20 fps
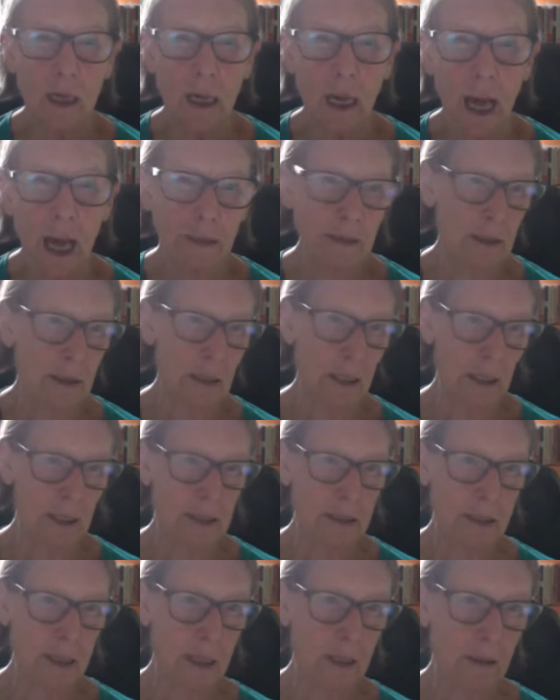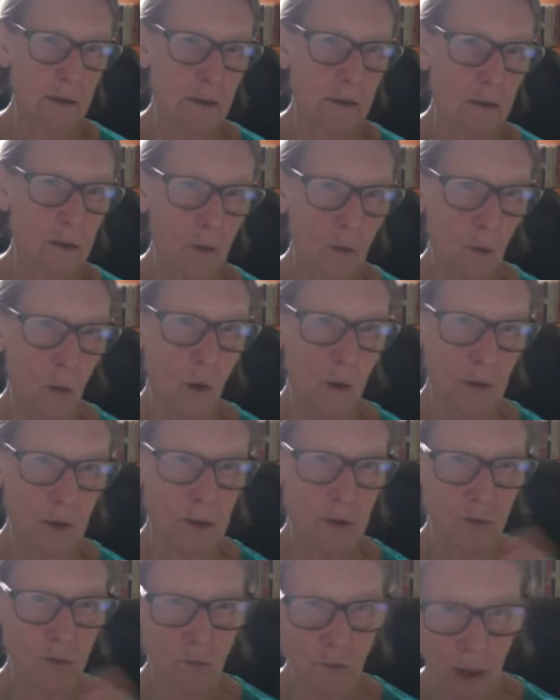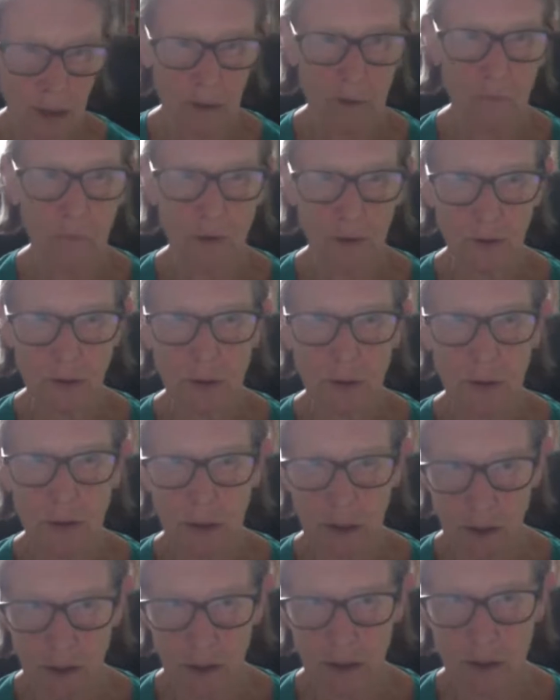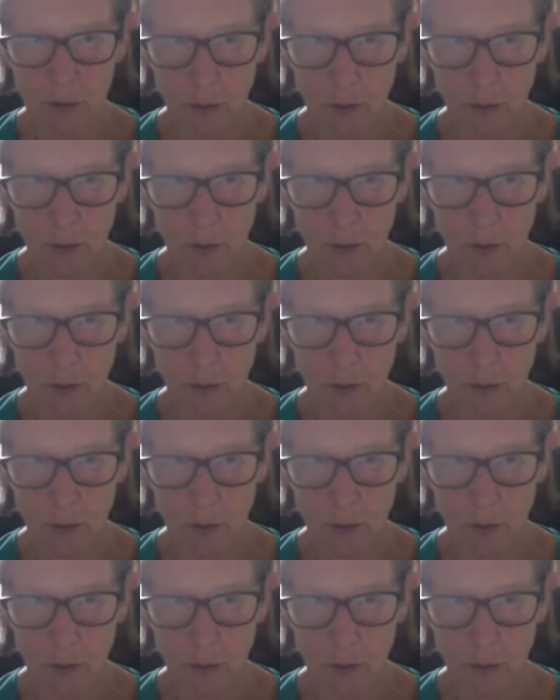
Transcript: analysing what's relevant to this